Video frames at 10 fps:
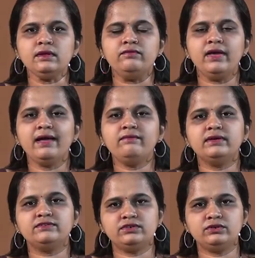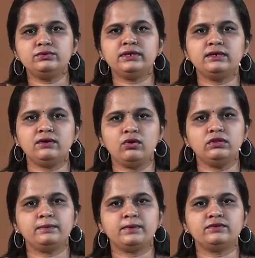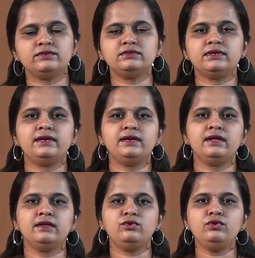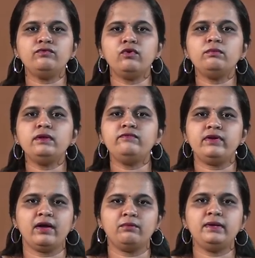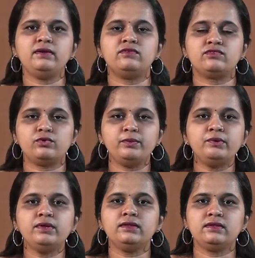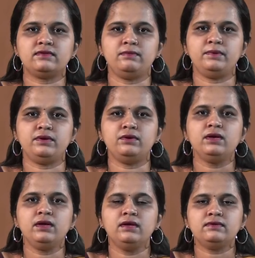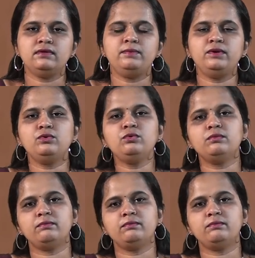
we have executed all the process and uh, uniformly we have been distributing the CPU, CPU